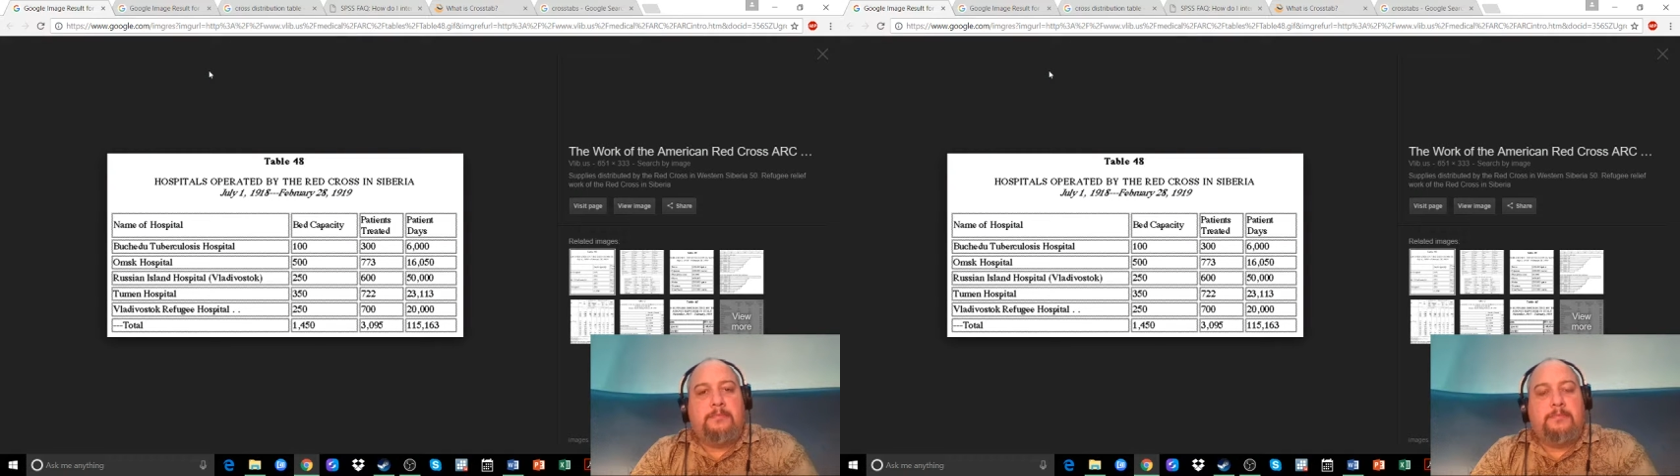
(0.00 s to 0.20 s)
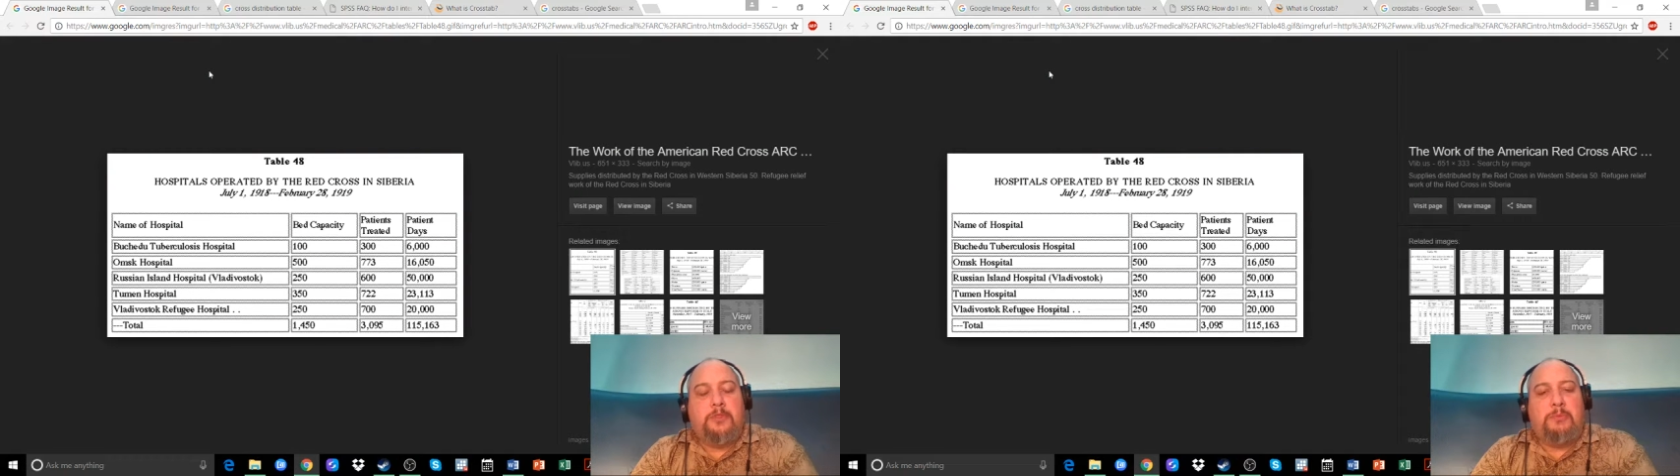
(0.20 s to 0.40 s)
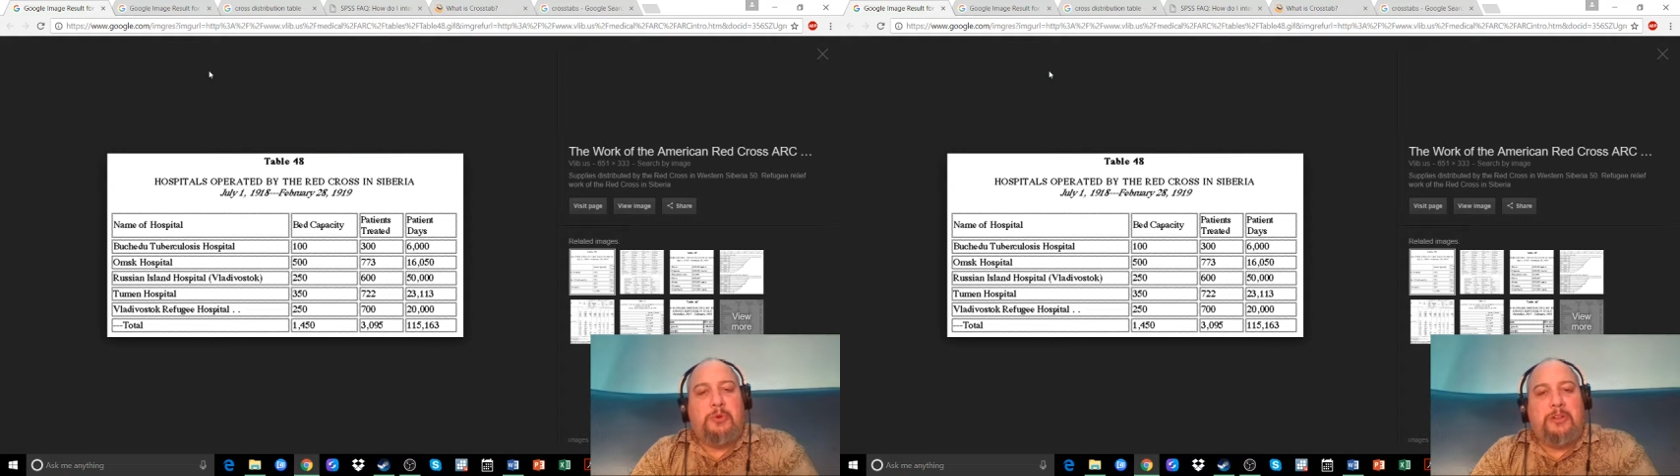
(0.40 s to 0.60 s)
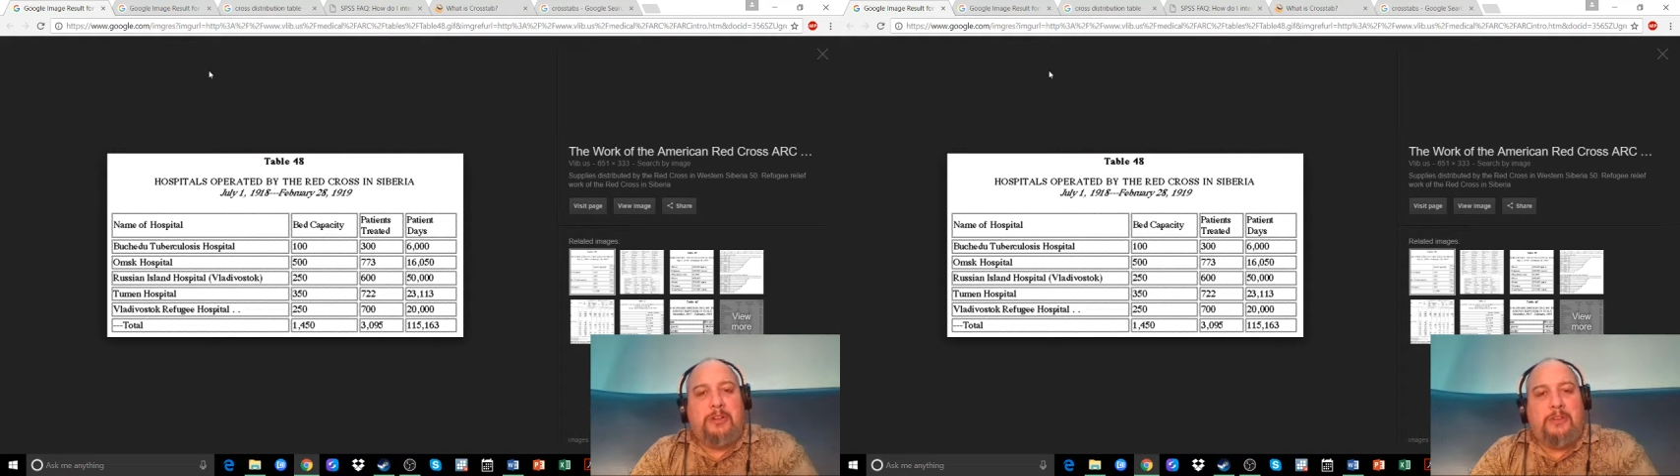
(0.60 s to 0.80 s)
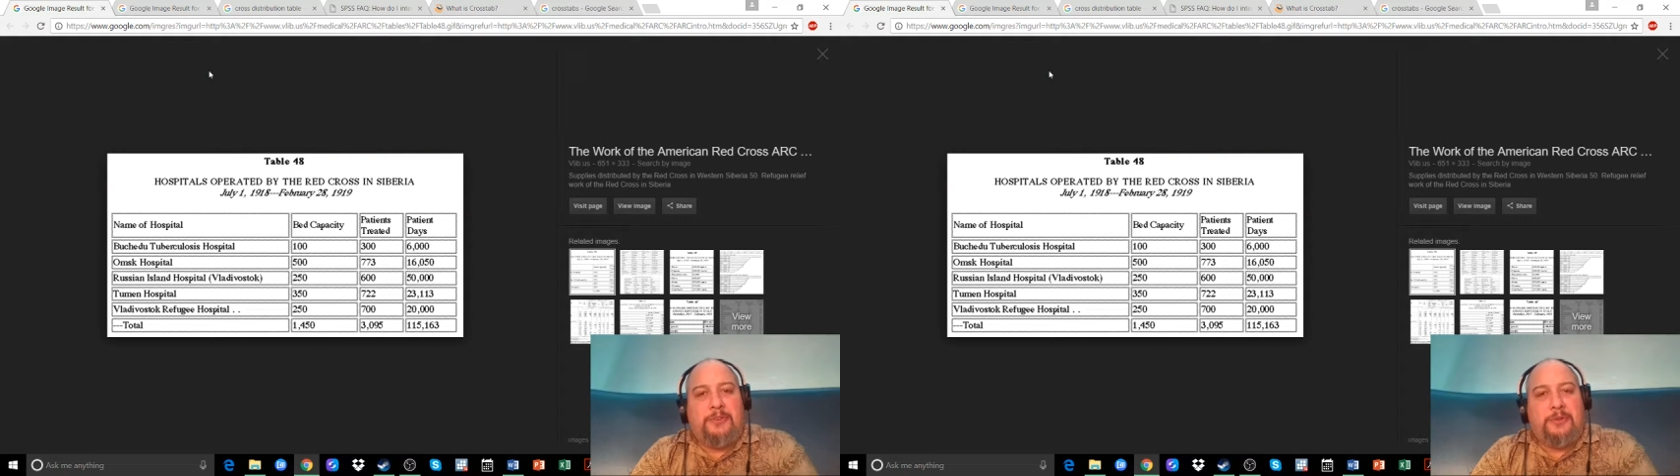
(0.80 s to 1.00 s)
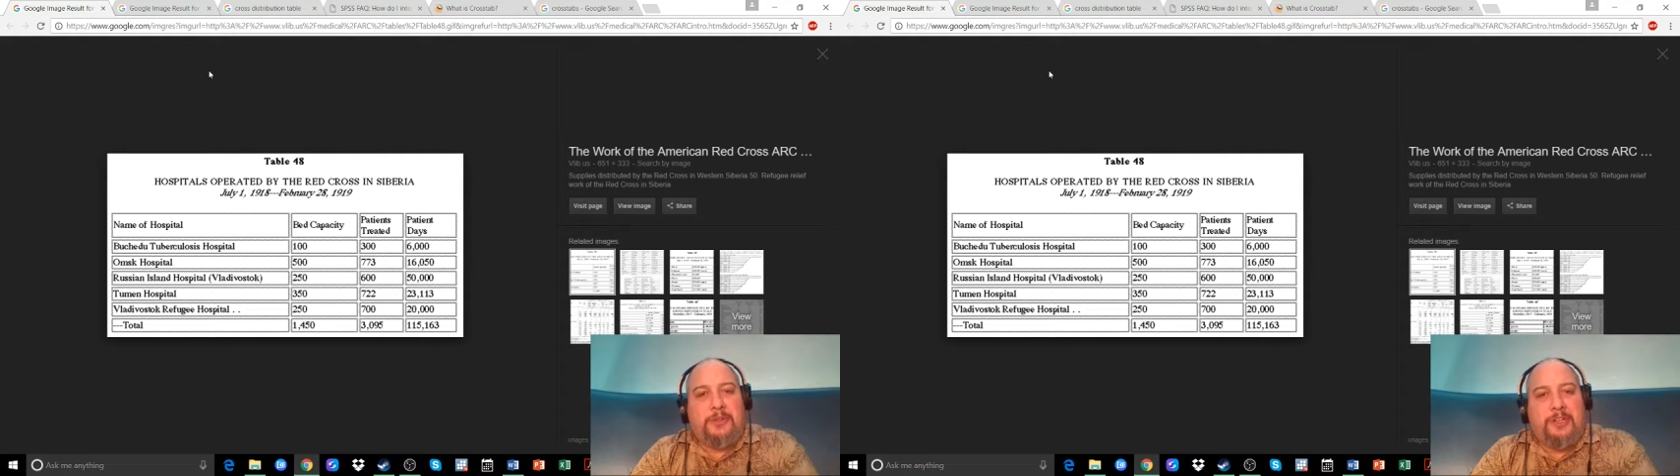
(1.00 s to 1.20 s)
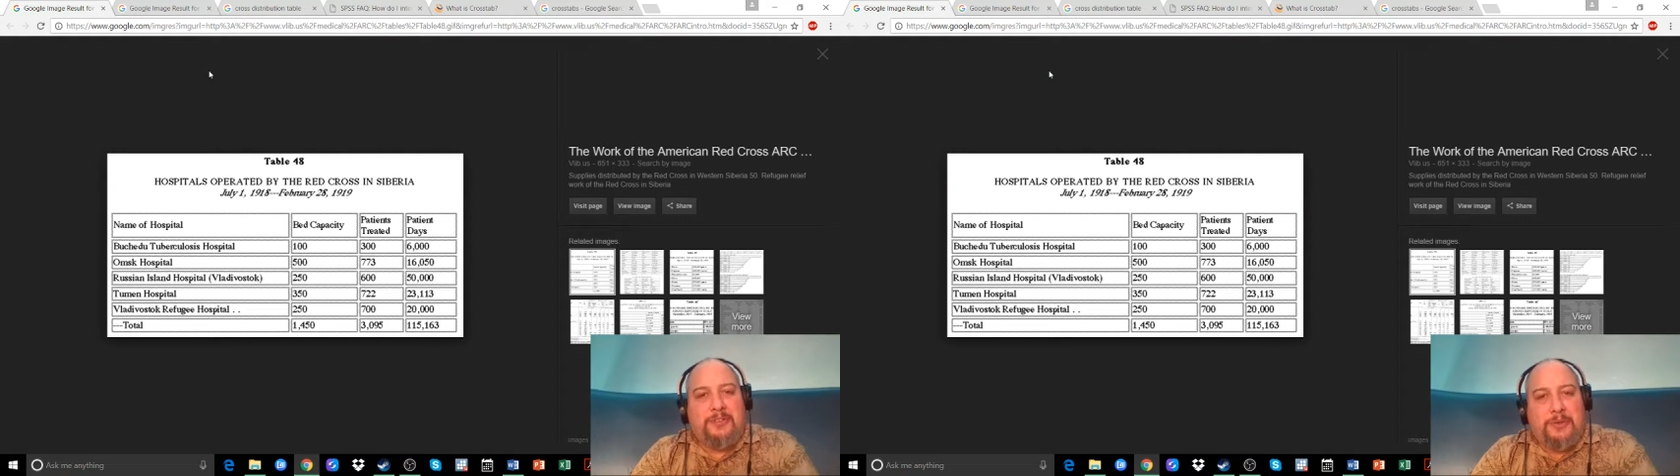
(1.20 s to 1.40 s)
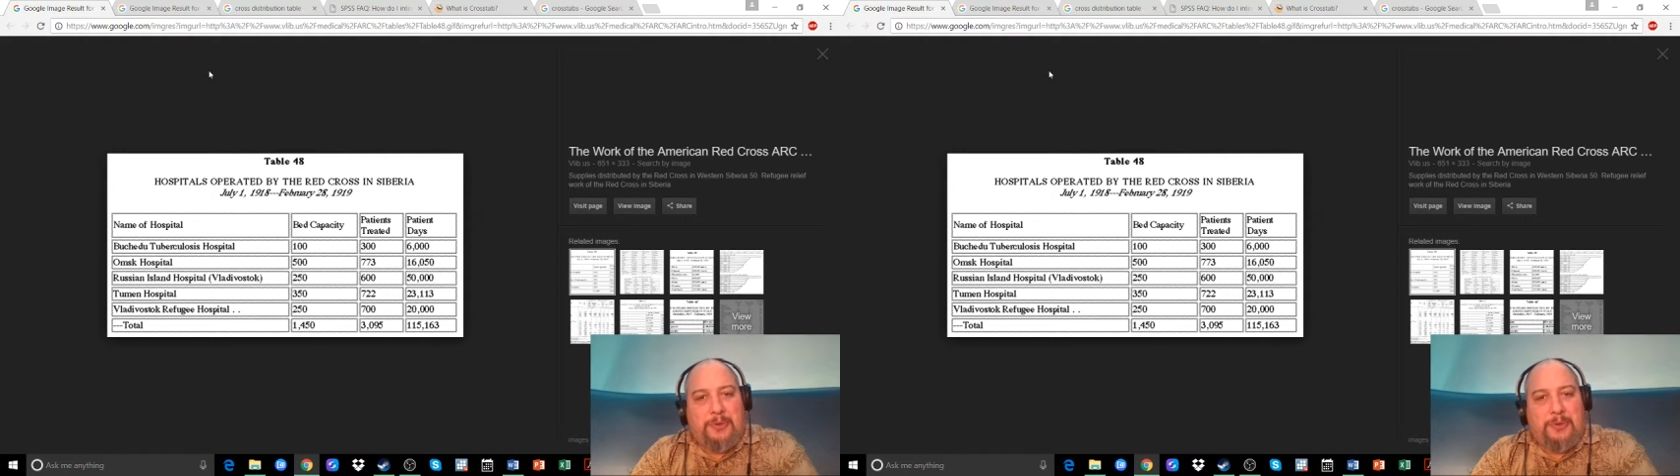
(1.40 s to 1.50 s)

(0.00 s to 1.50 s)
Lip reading: Good morning, good afternoon, good evening,